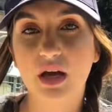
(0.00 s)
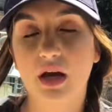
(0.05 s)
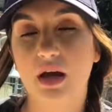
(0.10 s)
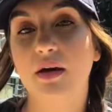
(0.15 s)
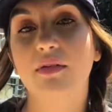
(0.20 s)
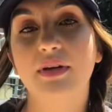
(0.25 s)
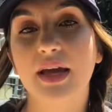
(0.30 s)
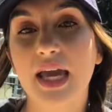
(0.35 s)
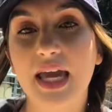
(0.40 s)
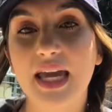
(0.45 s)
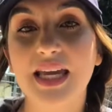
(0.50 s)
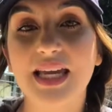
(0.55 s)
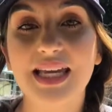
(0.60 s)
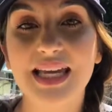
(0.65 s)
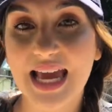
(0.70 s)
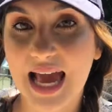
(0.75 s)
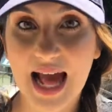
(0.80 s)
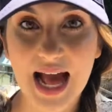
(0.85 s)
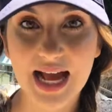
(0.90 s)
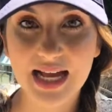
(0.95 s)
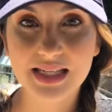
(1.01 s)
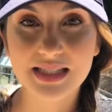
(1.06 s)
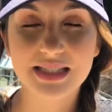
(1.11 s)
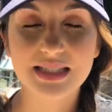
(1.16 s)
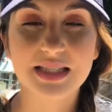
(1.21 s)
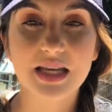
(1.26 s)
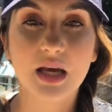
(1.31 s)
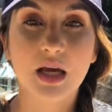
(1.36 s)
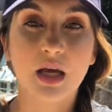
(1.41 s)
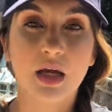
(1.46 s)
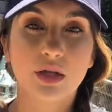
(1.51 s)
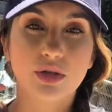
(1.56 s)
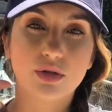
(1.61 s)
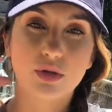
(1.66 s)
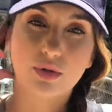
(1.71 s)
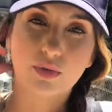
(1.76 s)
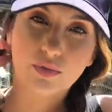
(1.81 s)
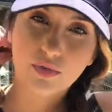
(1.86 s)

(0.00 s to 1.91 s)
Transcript: of a gas. So the